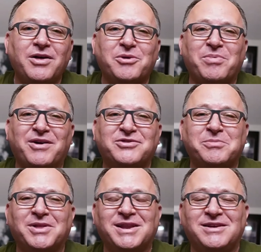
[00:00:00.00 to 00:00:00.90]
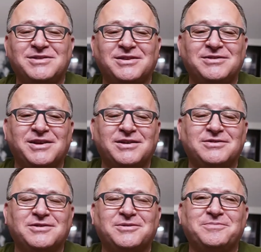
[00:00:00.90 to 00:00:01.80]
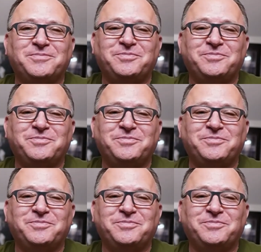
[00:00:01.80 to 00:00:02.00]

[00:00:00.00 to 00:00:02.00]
other possibilities exist.